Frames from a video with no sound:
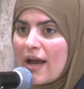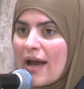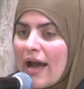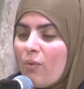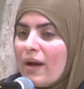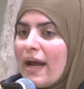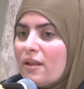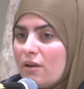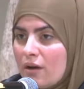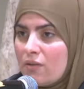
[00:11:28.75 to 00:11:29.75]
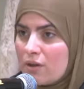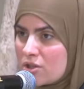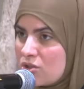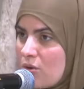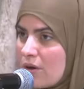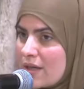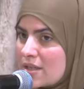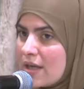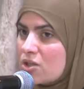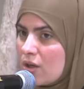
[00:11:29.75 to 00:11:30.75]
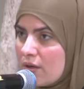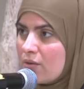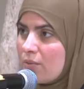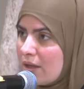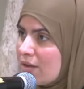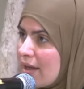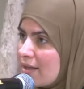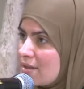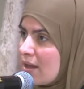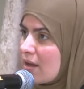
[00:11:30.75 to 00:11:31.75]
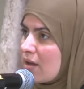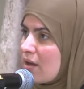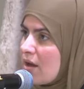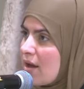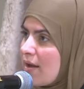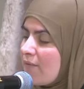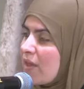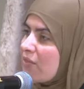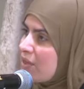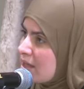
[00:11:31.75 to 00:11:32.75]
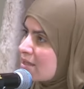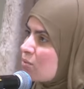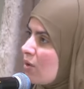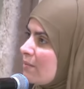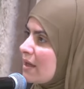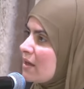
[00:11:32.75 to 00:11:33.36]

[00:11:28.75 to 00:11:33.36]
And when I learned their stories, I started realizing that these women